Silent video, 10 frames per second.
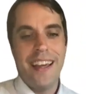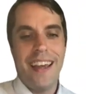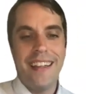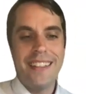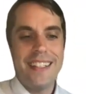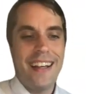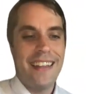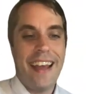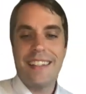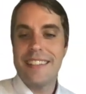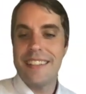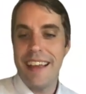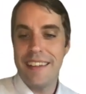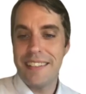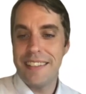And
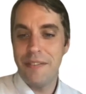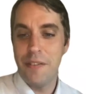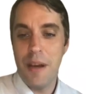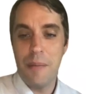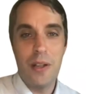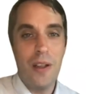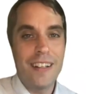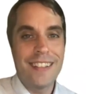thanks for coming along.